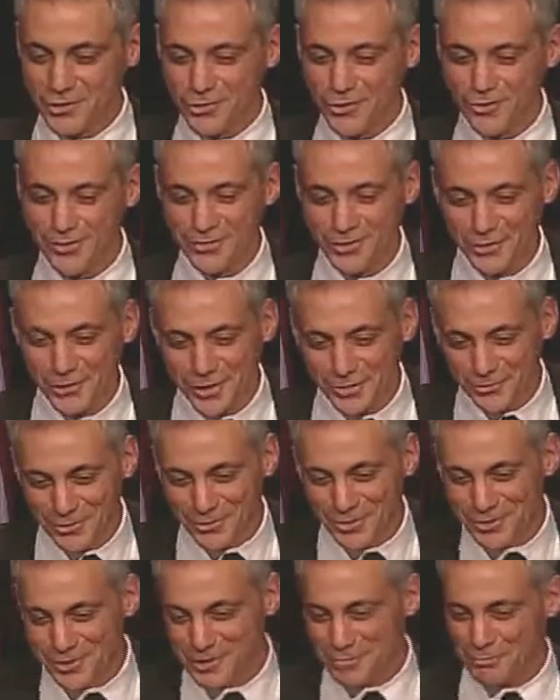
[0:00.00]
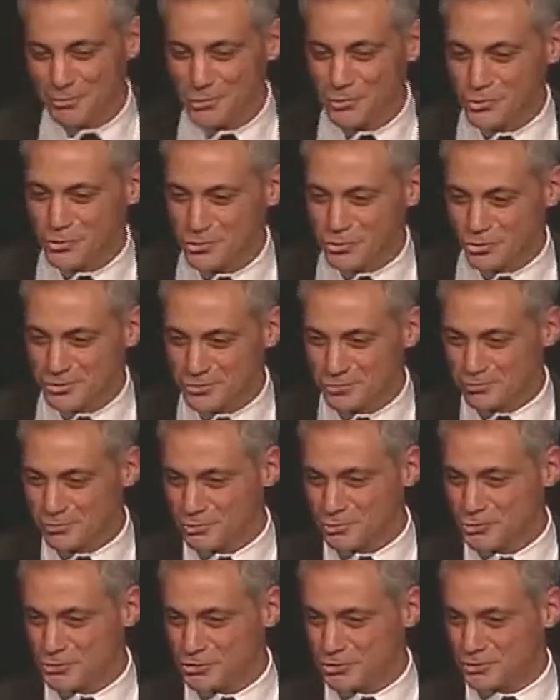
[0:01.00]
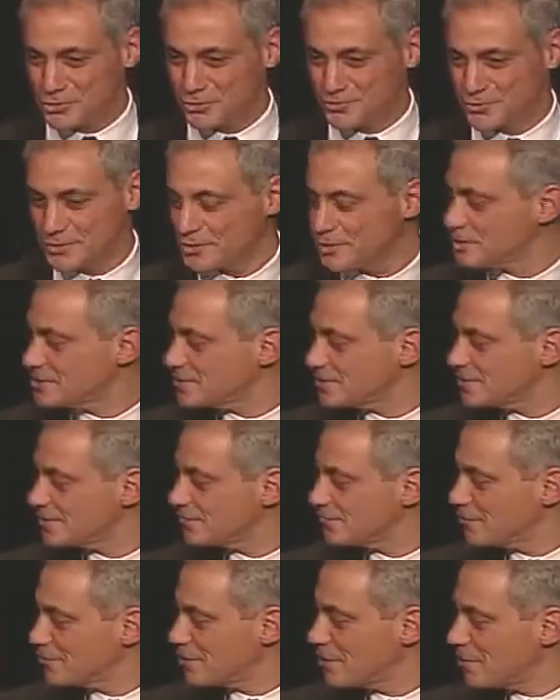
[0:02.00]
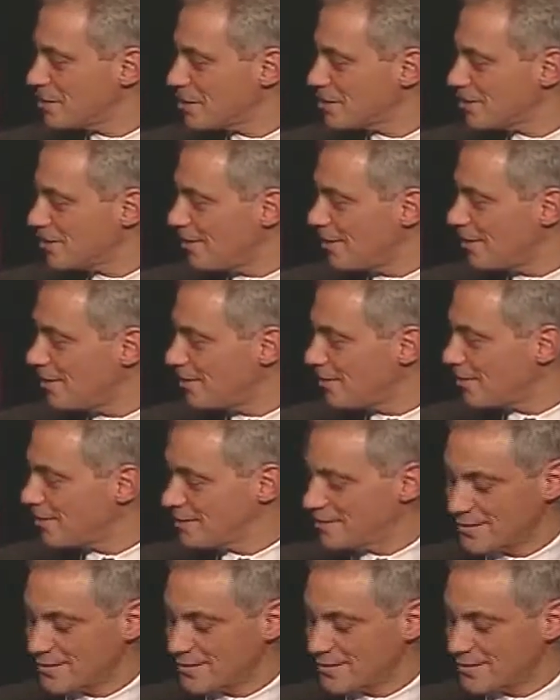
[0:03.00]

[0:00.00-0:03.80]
don't don't I really need Blue Cross and Blue Shield for this? So for my here mental health.